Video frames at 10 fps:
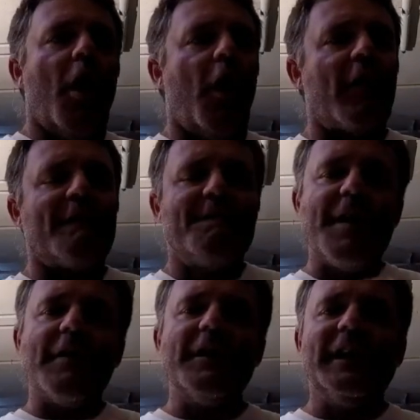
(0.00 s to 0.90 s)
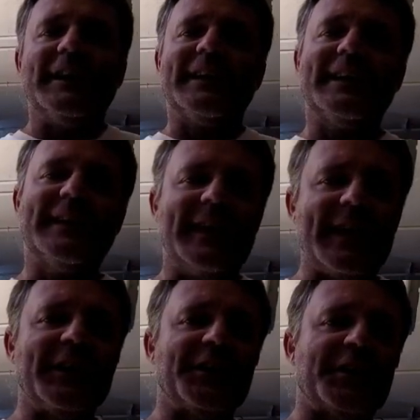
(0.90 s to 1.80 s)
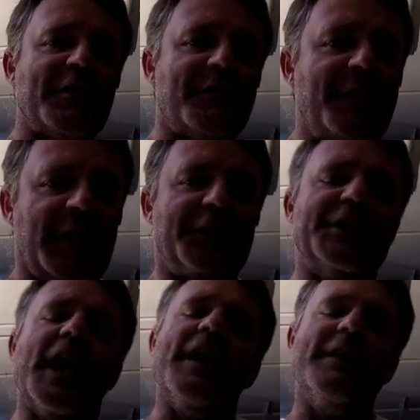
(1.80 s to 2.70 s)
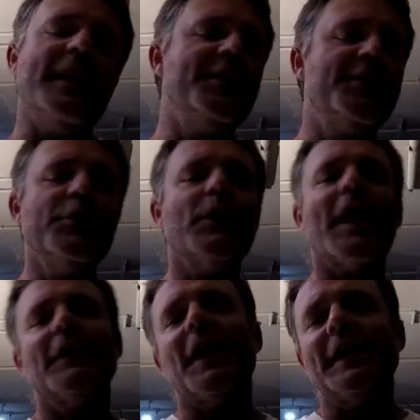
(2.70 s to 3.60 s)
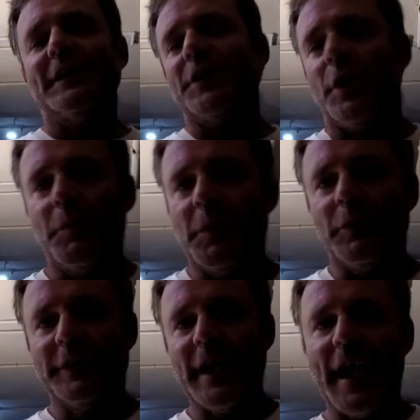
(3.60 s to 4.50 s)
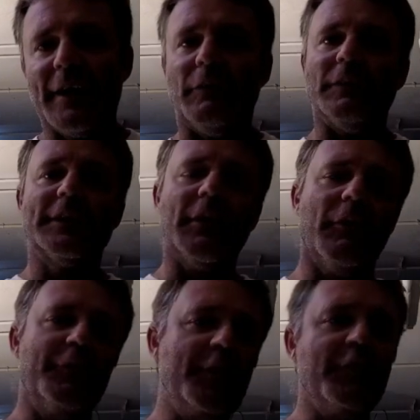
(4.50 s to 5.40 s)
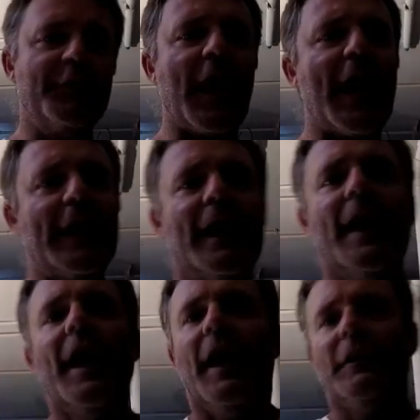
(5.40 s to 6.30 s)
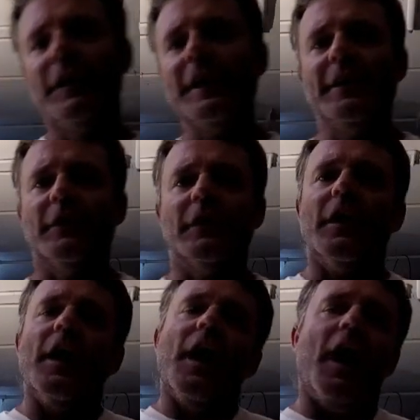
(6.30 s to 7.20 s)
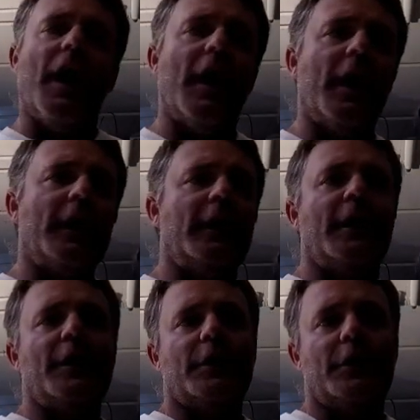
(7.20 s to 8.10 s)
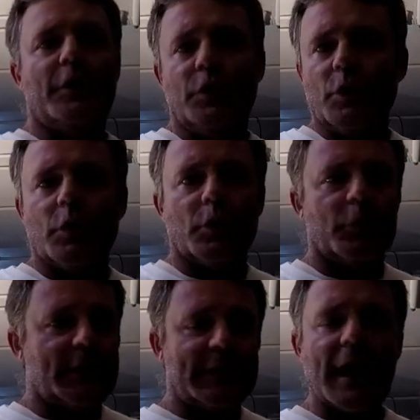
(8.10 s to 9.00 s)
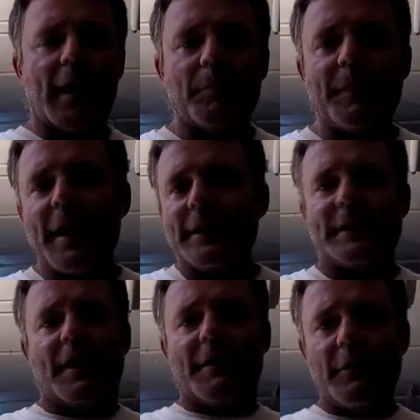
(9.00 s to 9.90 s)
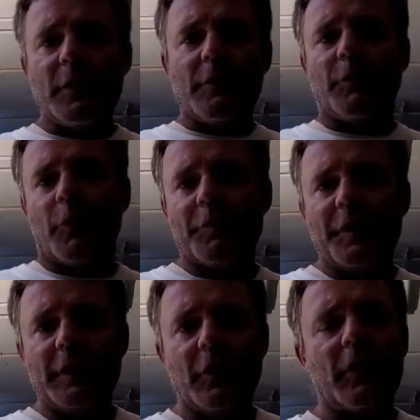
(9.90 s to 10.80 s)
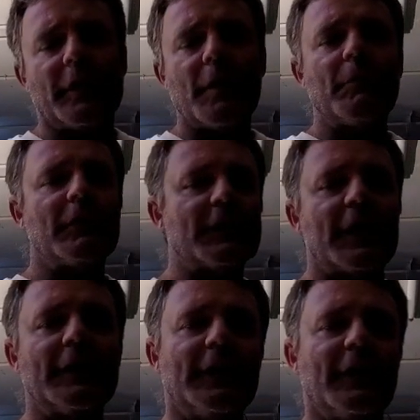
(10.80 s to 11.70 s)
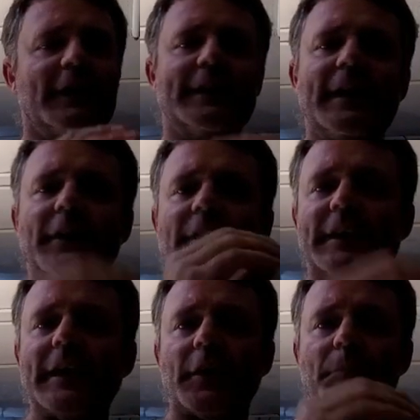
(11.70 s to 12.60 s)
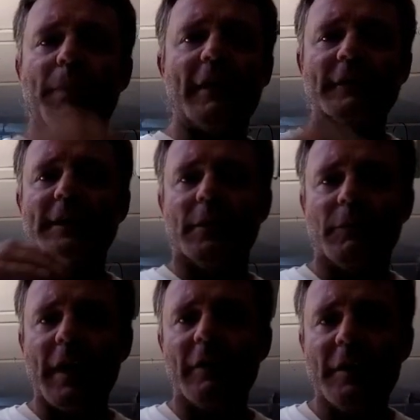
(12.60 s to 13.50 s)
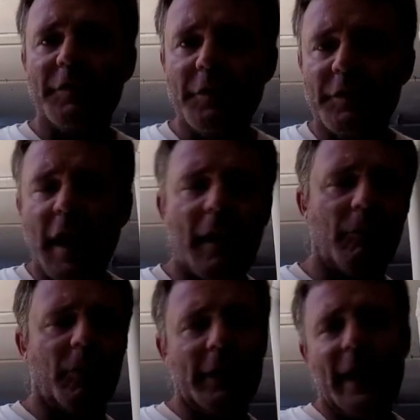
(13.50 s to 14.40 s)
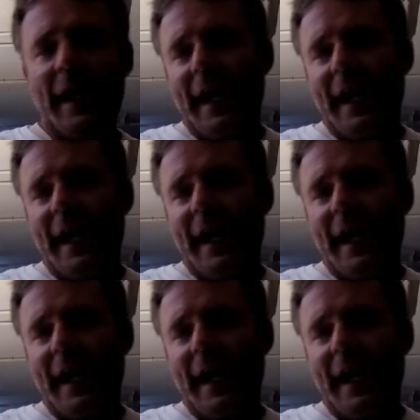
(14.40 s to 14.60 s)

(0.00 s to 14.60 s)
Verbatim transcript: are very skittish fish. They do not like terminal tackle. So if you've got a leader on your setup that is three to four feet long, they're most likely going to see your sinker bouncing around if you've got one,